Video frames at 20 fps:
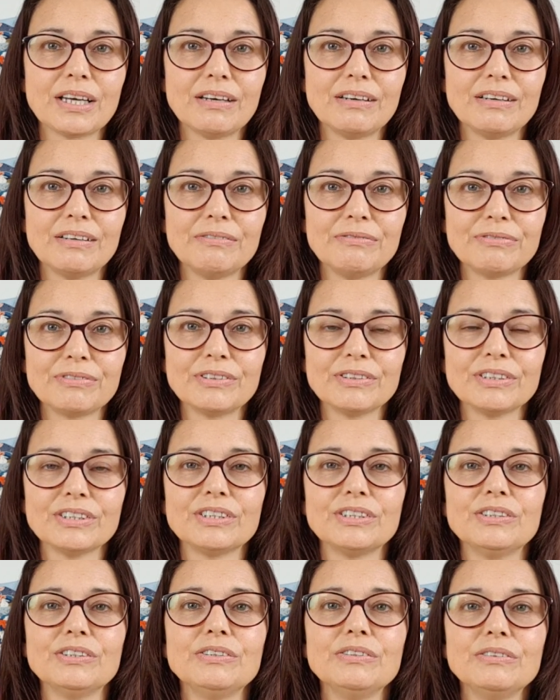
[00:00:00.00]
I've got
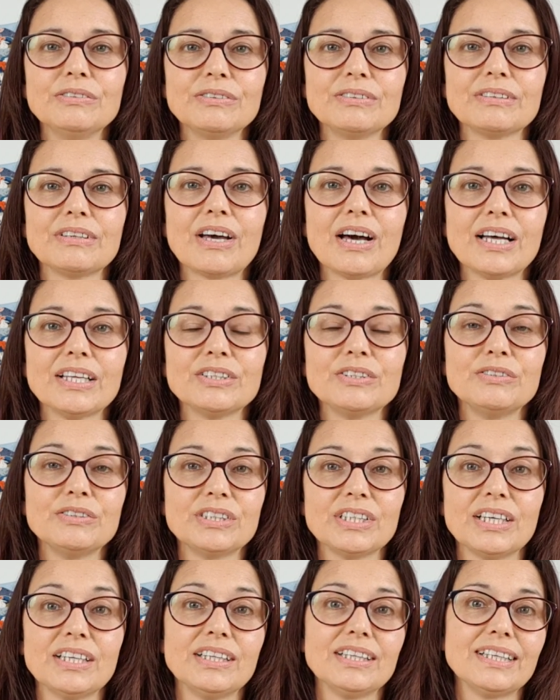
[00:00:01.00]
to, can't do
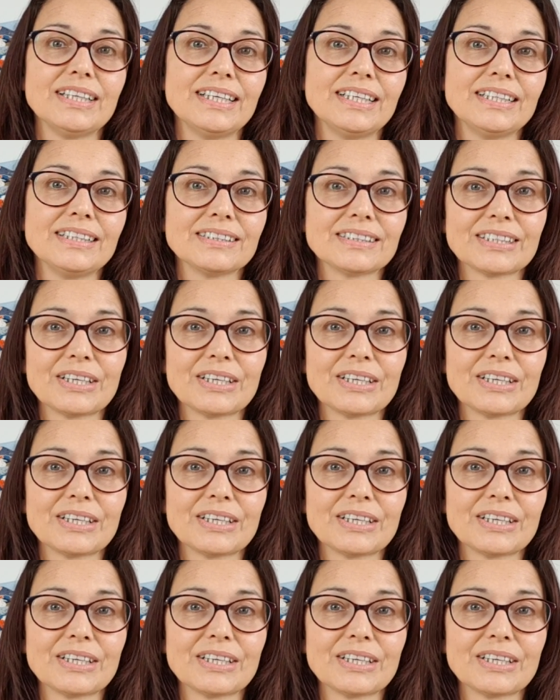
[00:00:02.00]
certain things.